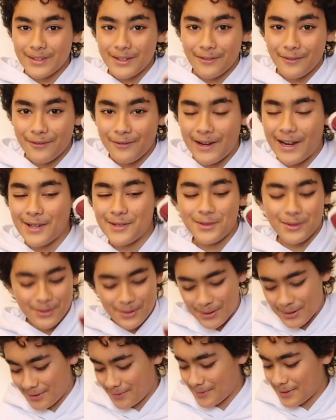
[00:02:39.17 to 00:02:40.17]
flex on
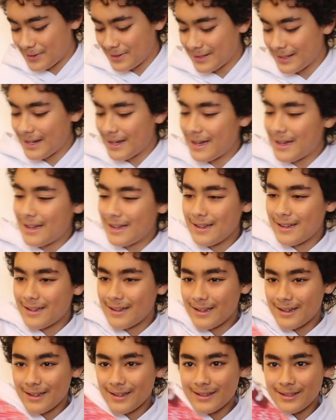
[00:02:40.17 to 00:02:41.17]
Christmas.
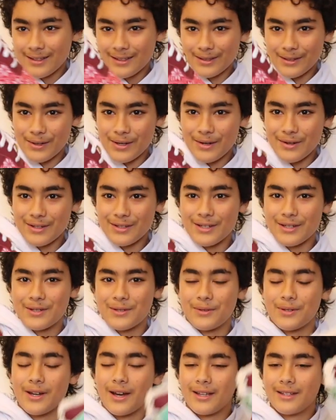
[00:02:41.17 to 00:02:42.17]
So here is the
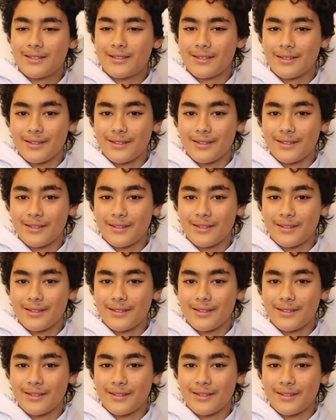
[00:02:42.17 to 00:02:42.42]
shoe, guys.